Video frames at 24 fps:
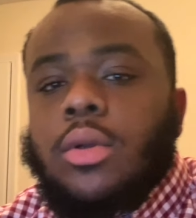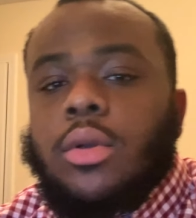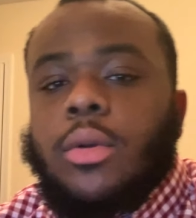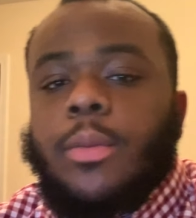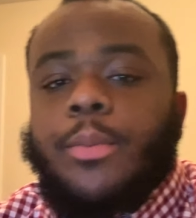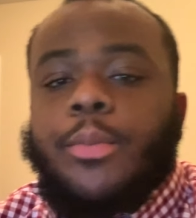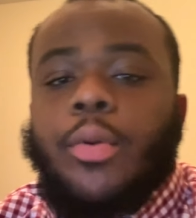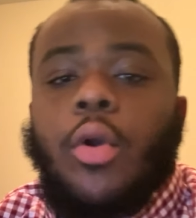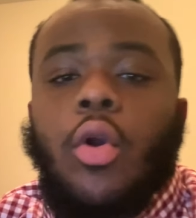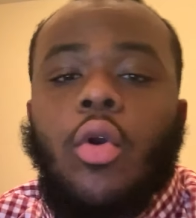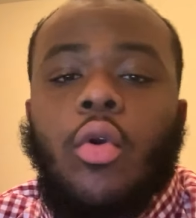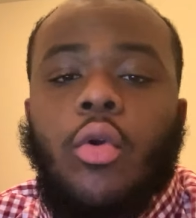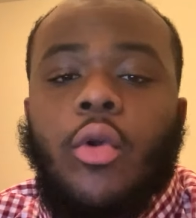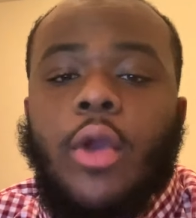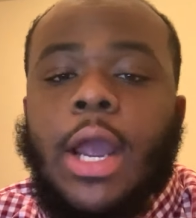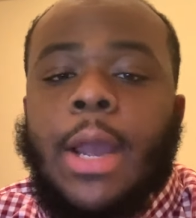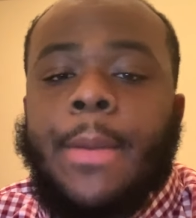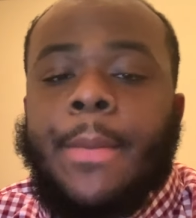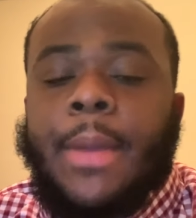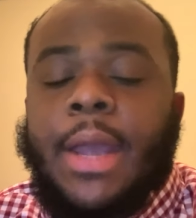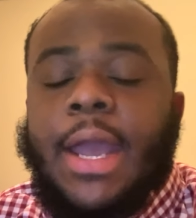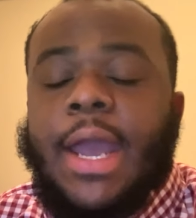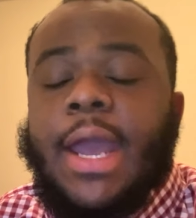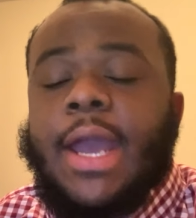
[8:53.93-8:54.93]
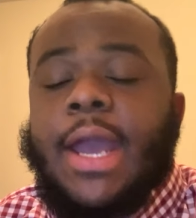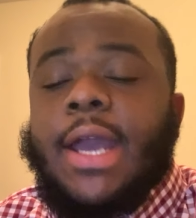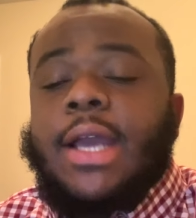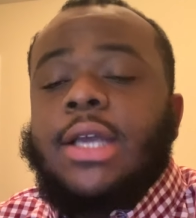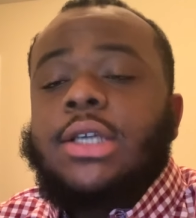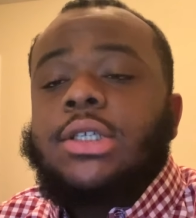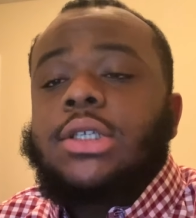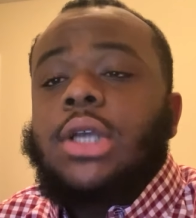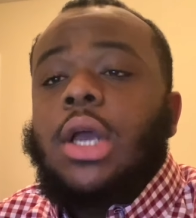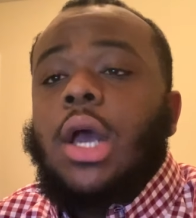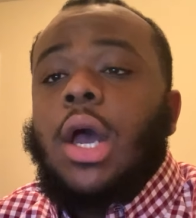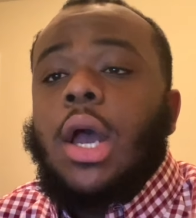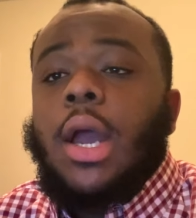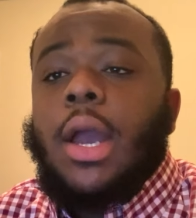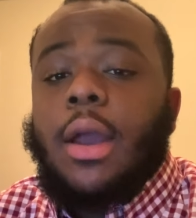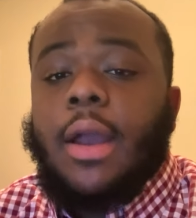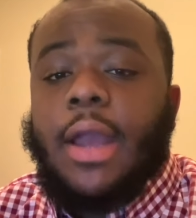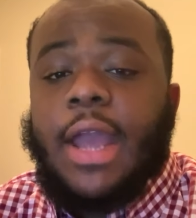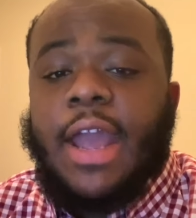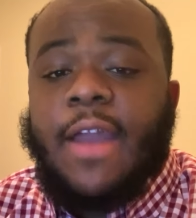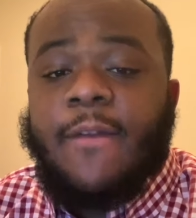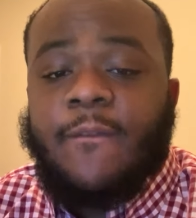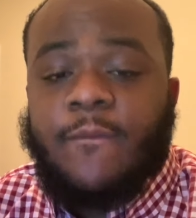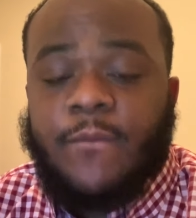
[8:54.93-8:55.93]
Programming has
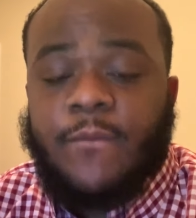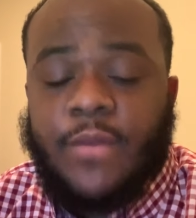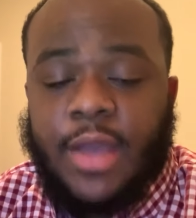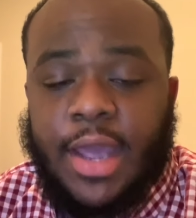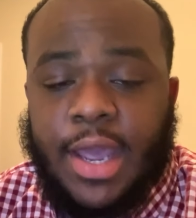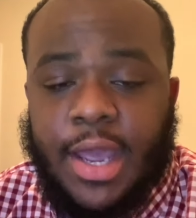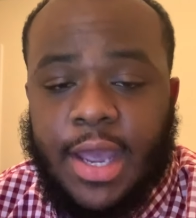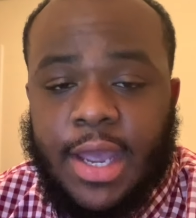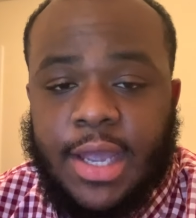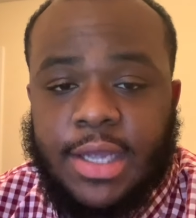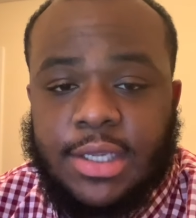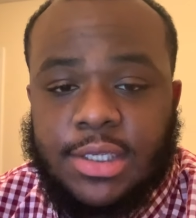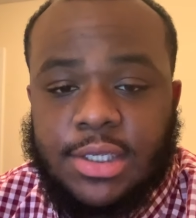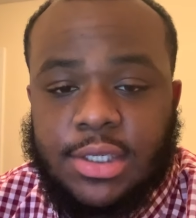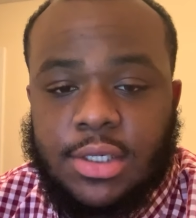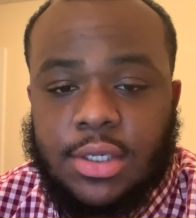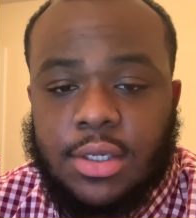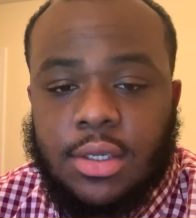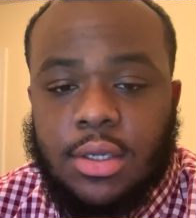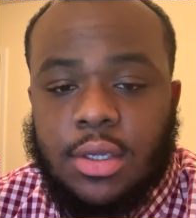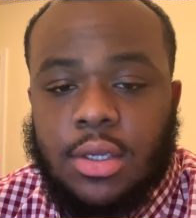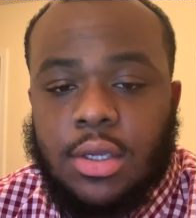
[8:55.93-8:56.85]
advanced